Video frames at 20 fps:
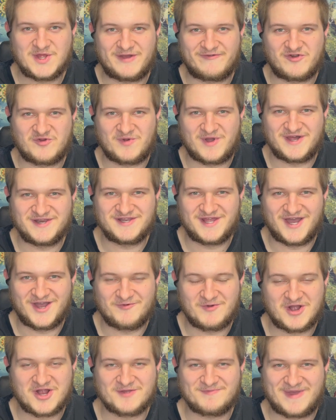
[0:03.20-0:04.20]
everyone,
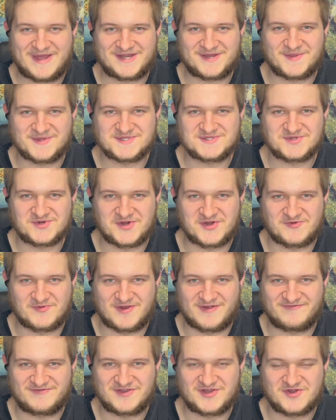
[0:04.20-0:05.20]
welcome back to the Story
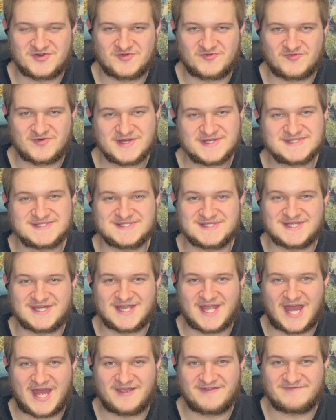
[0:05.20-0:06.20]
Rift. Recently
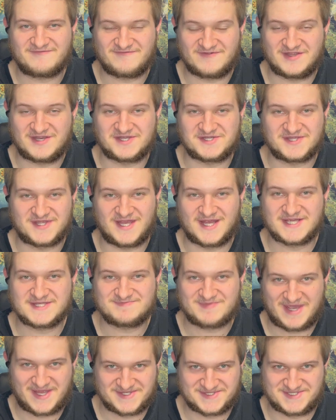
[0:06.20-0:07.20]
I finished the
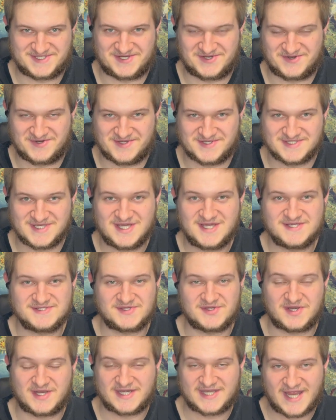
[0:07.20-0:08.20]
Expanse series,
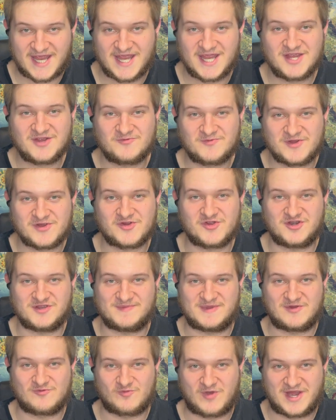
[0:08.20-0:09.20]
so today we are going to
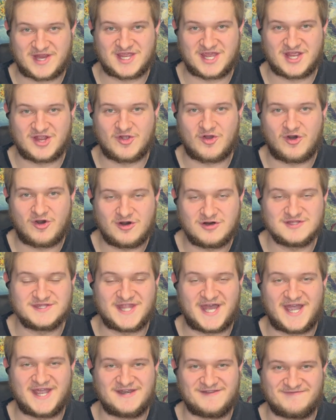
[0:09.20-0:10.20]
be ranking all
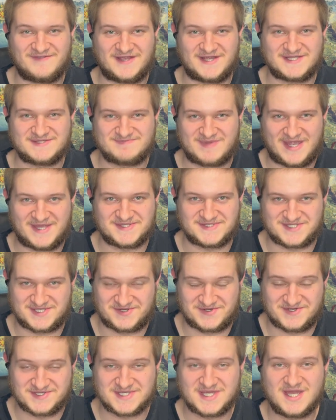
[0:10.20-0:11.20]
9 of the Expanse
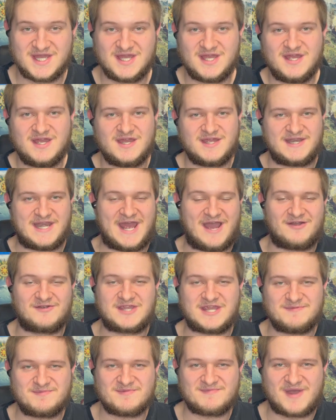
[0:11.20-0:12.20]
series. Now
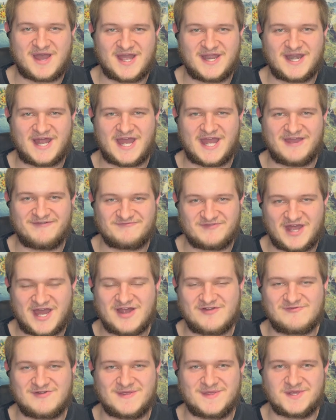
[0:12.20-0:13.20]
keep in mind I have
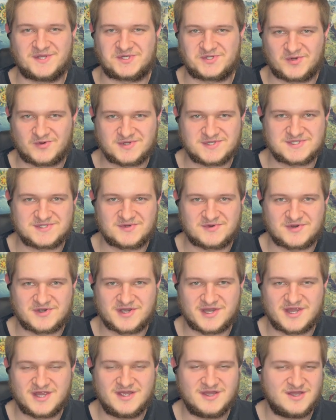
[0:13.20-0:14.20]
not read the short
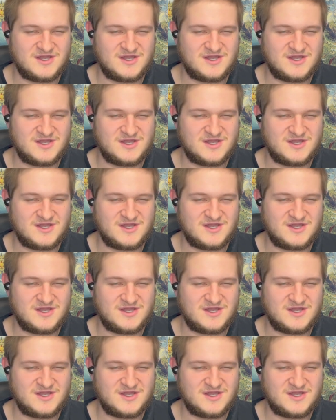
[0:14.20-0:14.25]
story